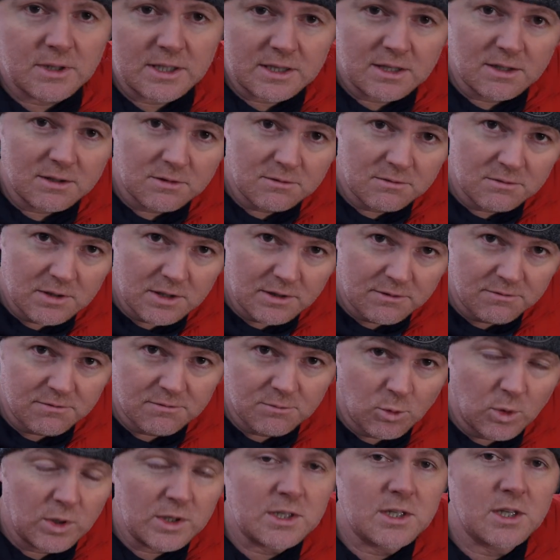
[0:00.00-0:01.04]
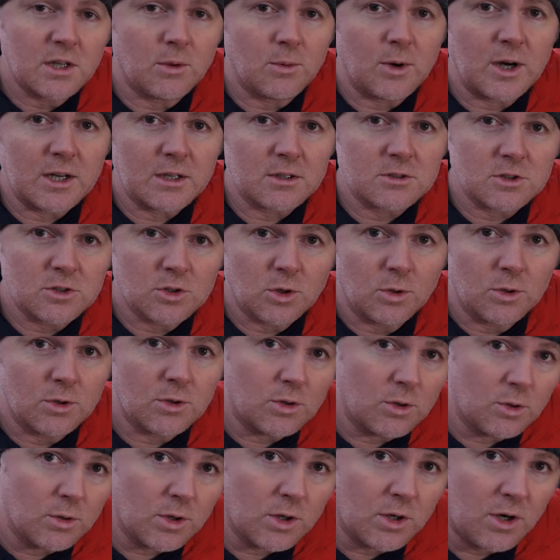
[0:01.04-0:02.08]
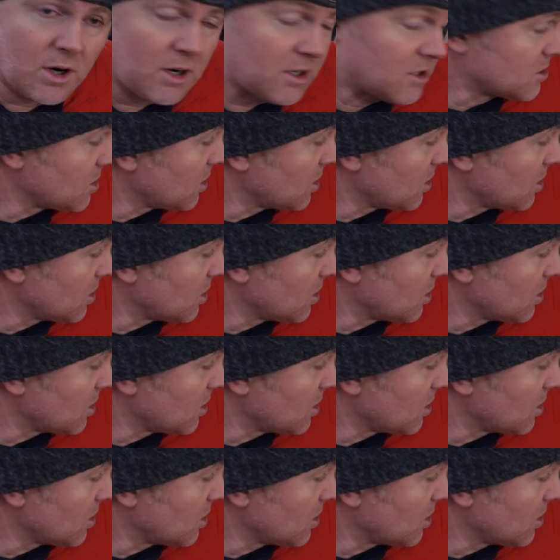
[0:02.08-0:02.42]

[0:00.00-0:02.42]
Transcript: like the, the one kilowatt solar or car